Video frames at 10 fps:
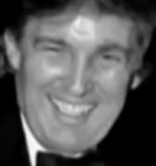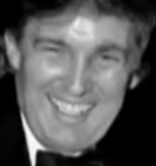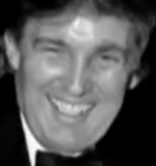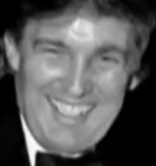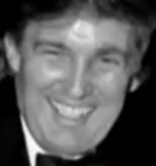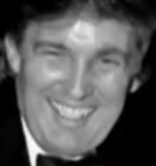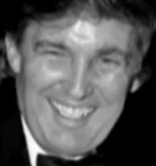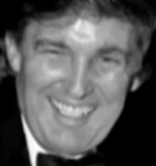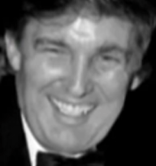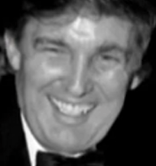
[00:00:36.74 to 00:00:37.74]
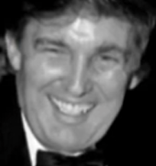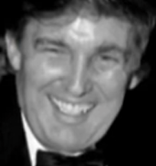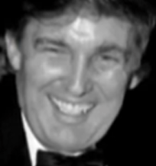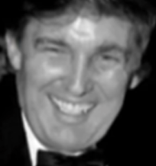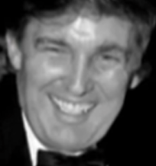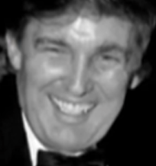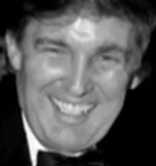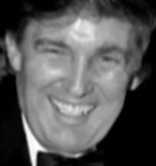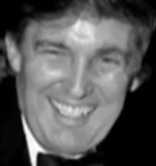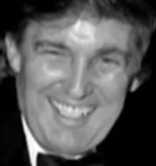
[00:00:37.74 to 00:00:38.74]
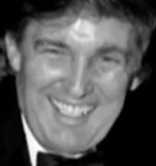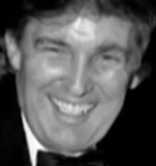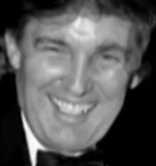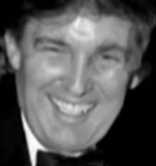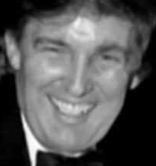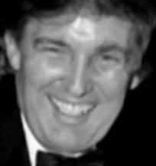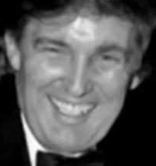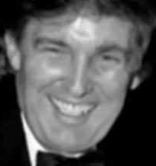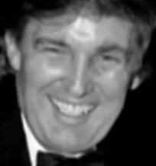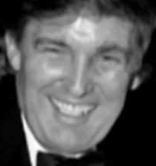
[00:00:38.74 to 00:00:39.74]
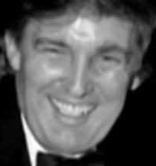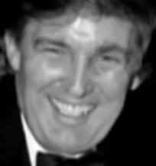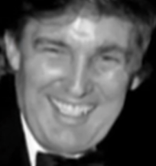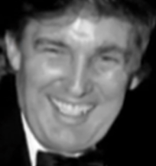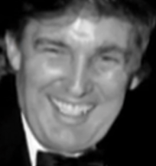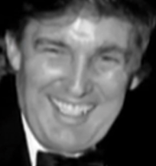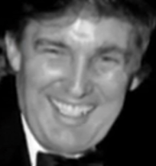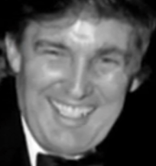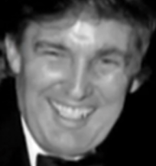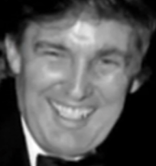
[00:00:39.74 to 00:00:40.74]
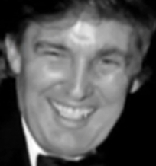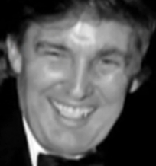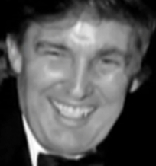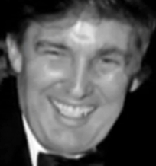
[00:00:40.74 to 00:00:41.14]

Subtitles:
This person isn't speaking.